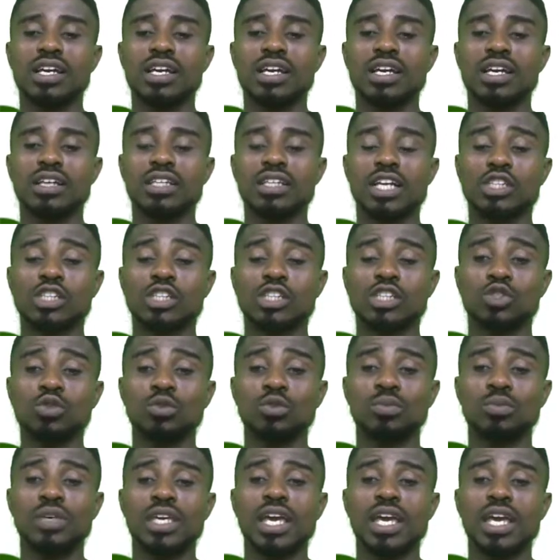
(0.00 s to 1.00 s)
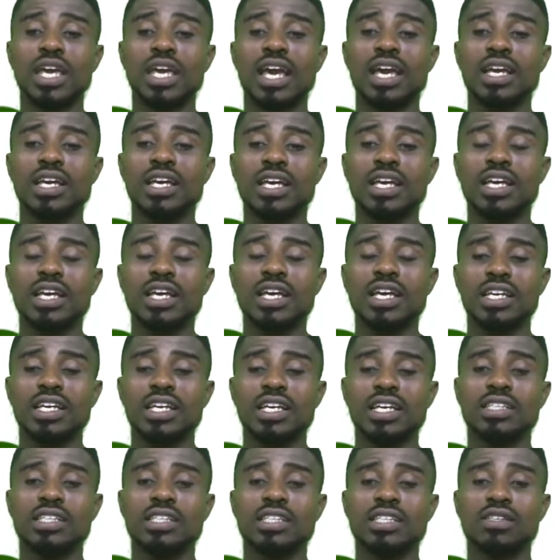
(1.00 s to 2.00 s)
that should be here,
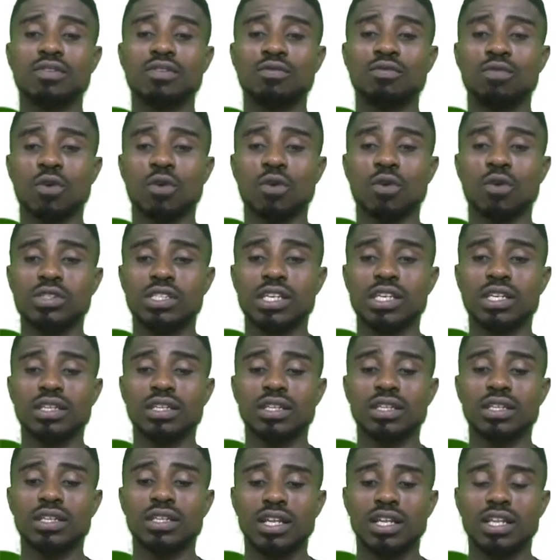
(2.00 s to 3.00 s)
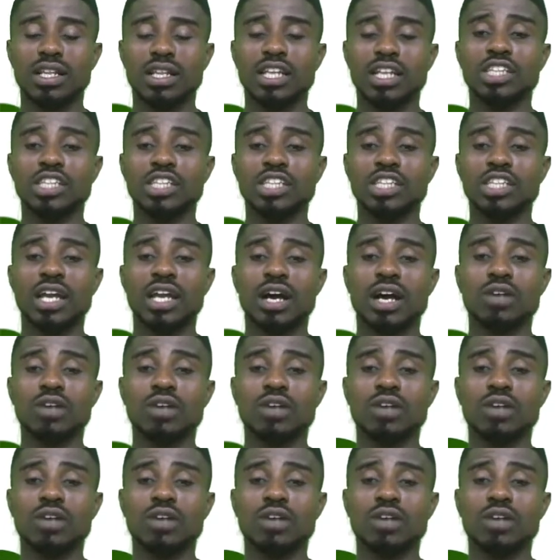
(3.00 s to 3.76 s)
is 14. Let's check it out.